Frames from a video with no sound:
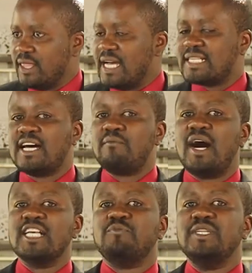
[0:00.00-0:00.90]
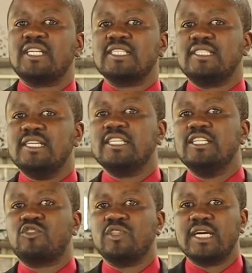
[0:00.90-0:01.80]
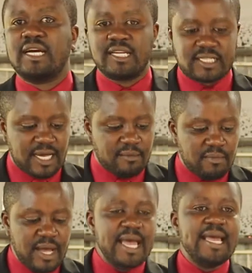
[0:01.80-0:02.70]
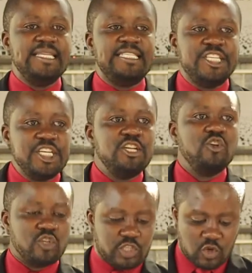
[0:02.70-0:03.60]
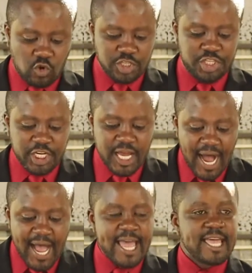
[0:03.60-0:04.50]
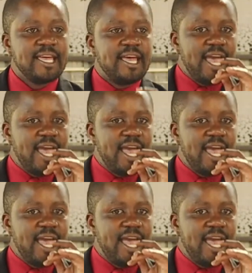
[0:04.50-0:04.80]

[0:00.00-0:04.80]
that term has been translated into the Greek term ginosko, G-I-N-O-S-K-O,